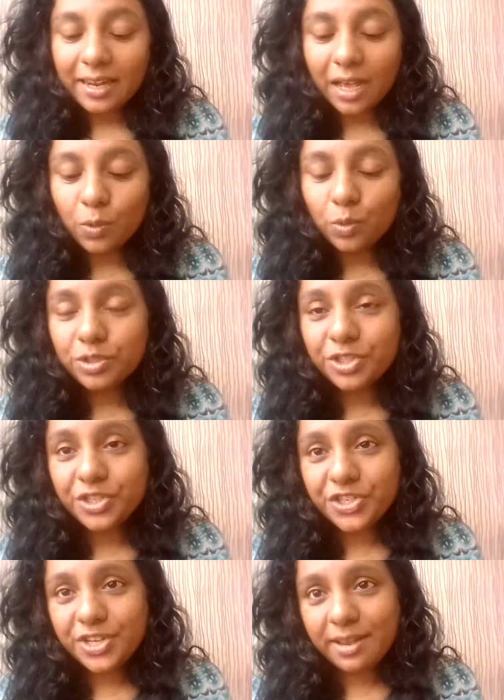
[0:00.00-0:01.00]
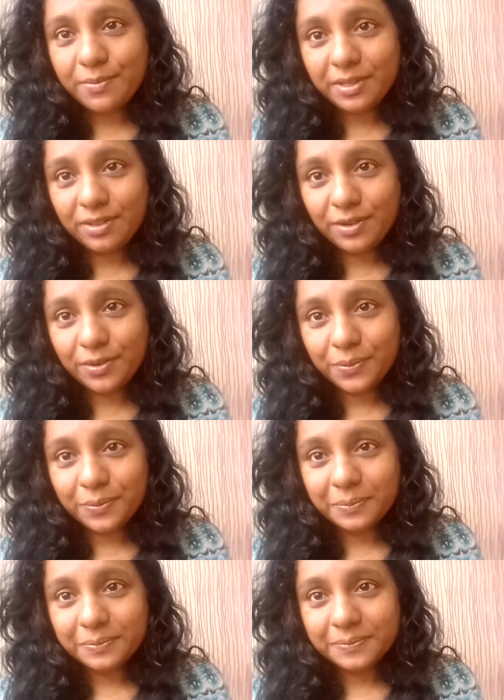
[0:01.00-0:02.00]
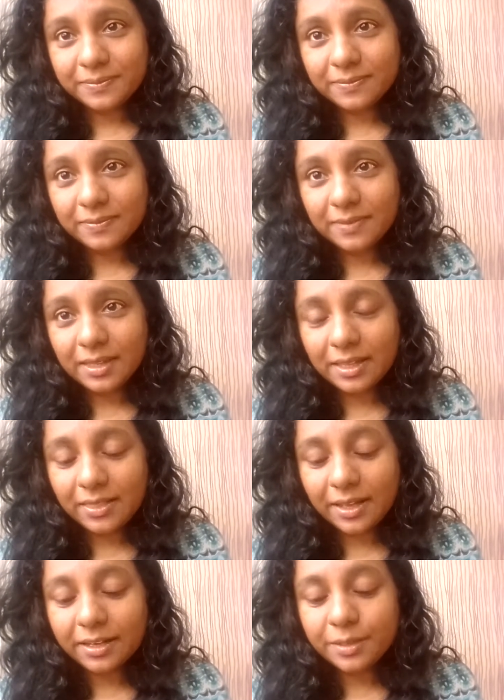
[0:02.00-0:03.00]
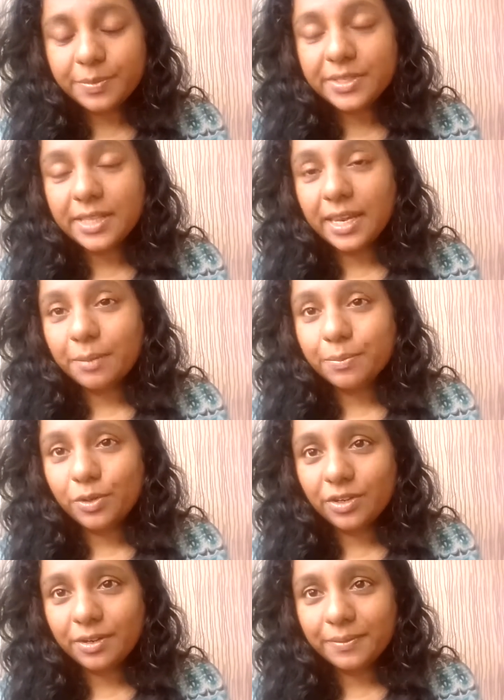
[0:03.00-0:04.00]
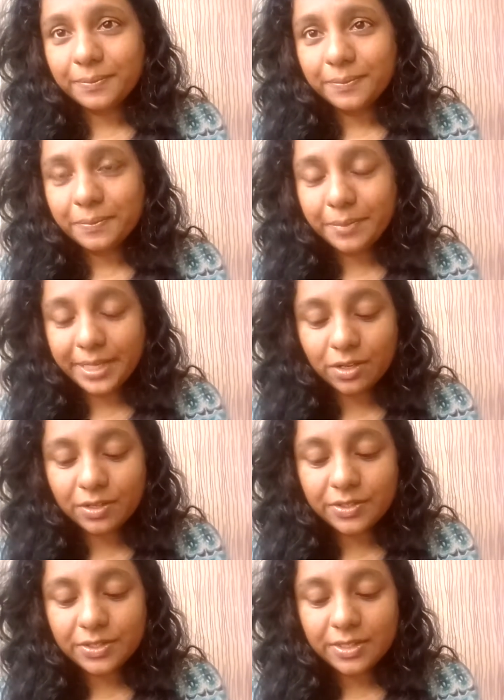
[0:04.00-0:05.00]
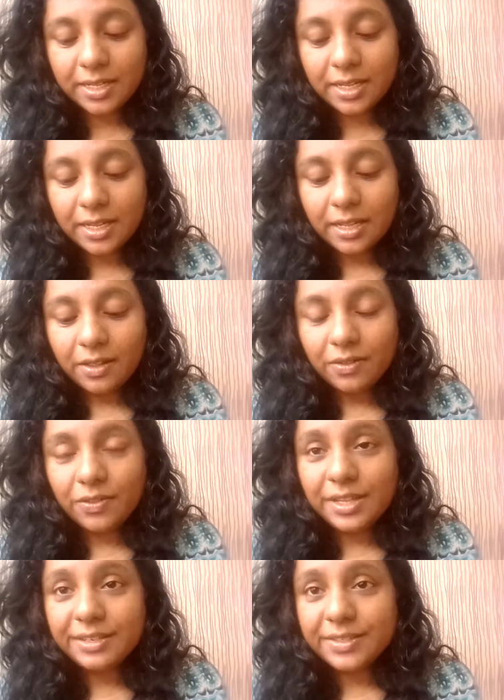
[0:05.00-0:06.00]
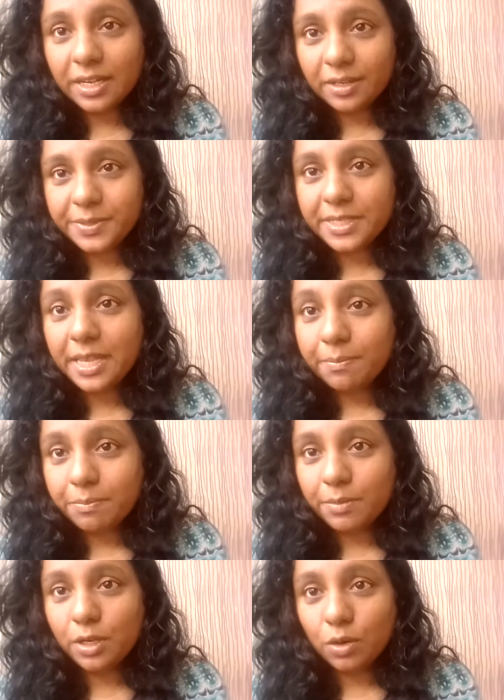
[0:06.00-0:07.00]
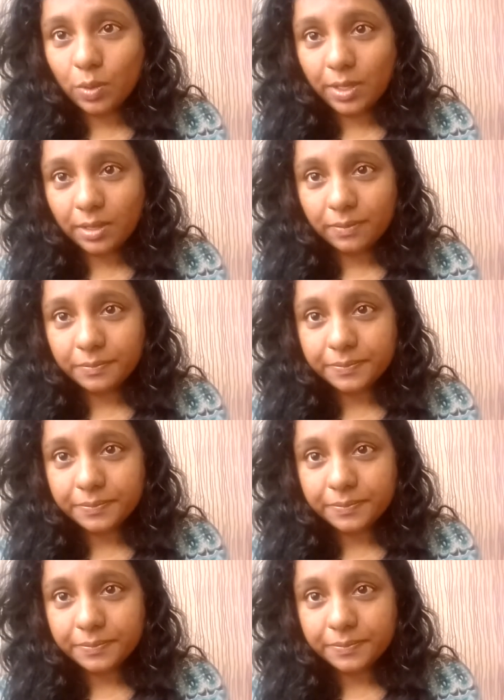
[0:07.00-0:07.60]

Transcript: I want to share with you the herbs that I put in, because these herbs kept me going.